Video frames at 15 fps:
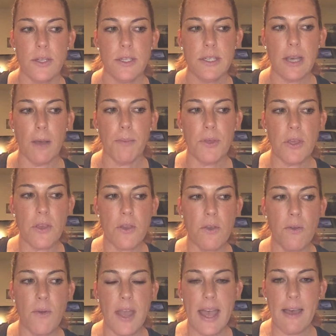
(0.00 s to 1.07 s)

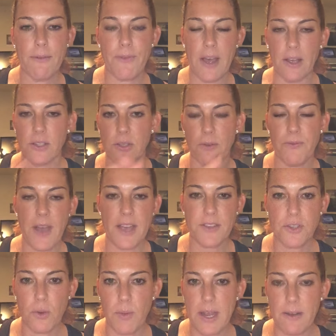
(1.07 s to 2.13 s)
FWFL, so
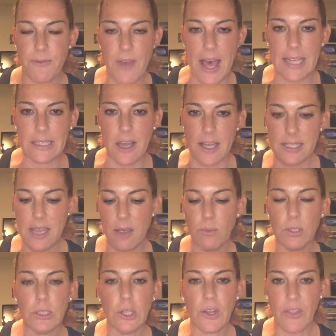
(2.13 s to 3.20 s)
Faster Way to Fat Loss. I
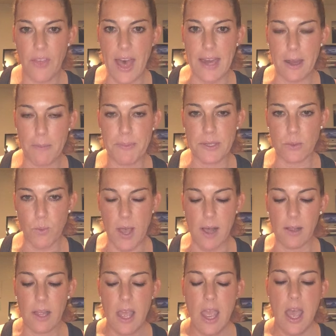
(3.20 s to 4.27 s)
will look that up as
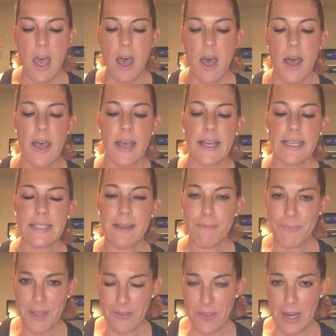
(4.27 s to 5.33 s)
well.
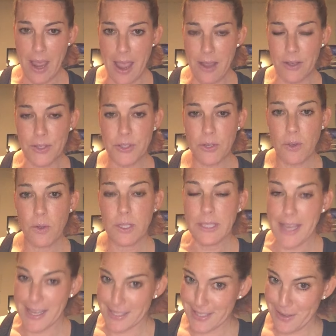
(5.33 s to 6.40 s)
Something that I also
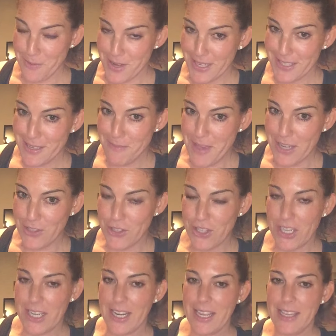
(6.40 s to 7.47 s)
lastly wanted to
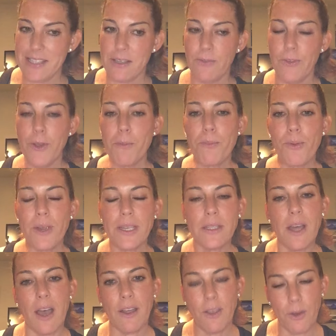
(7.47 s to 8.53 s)
mention is if you
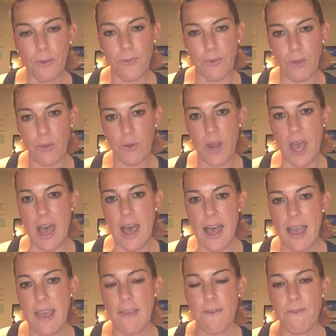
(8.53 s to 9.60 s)
pre-log your food,
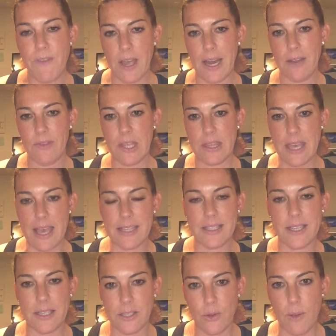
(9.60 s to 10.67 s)
I find
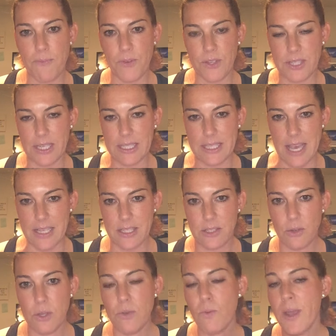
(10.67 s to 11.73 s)
that sets you up for success.
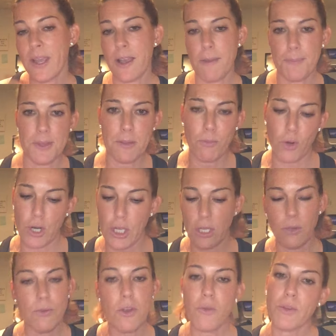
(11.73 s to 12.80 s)
So you wake up in the morning,
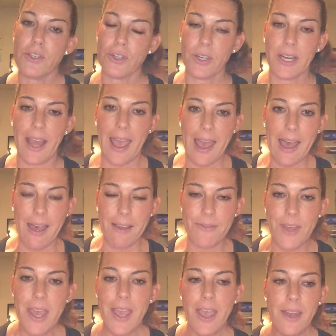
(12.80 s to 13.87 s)
you know what you're gonna have.
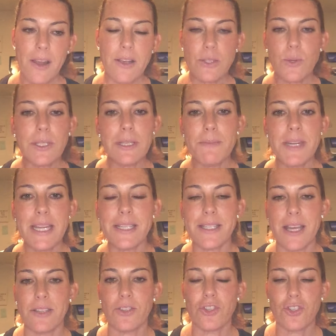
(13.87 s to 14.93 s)
It also eliminates
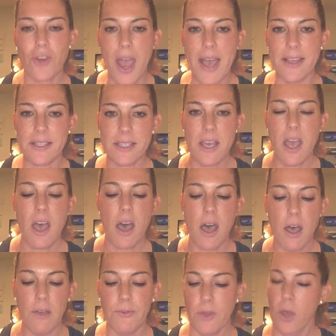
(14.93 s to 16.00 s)
that stress
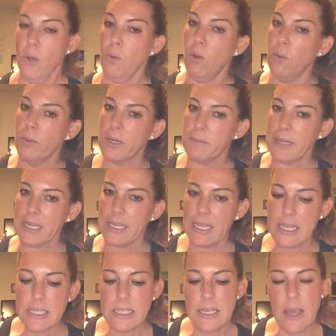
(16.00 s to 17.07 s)
of, well, what am I gonna
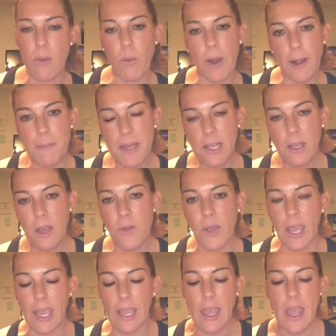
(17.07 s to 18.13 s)
eat today? Where am I
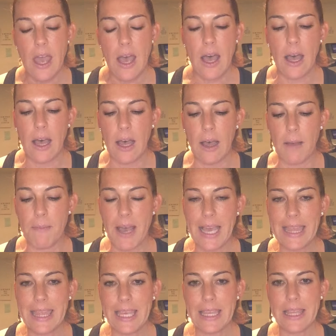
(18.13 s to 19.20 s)
going?
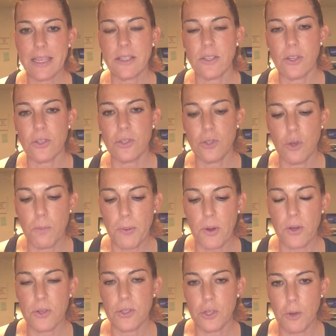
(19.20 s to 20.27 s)
I think that's
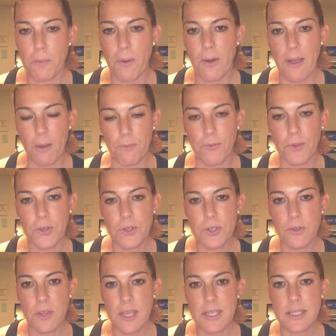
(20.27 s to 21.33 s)
super, super helpful to
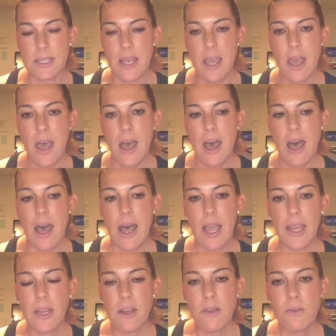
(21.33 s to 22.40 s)
do this.
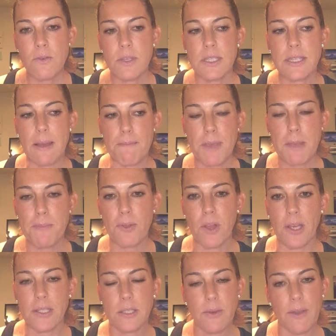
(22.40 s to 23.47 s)
I know some people
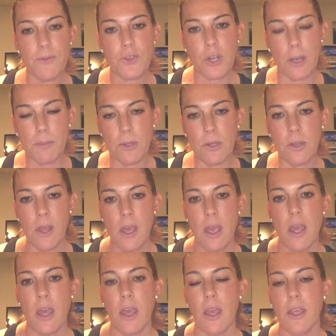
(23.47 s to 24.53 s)
also have trouble,
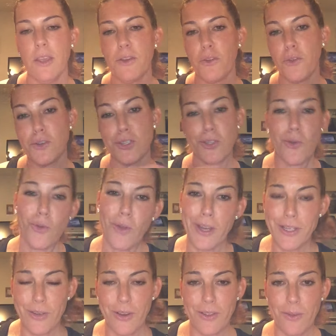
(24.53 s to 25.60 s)
they're so
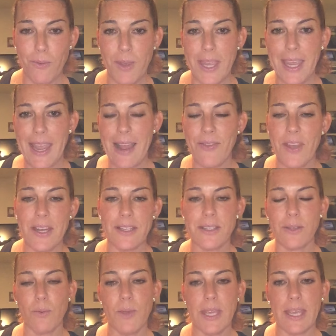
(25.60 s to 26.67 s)
great during the week and then it's
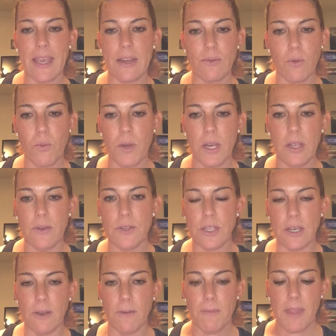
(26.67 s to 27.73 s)
the weekend. Well, what do you do?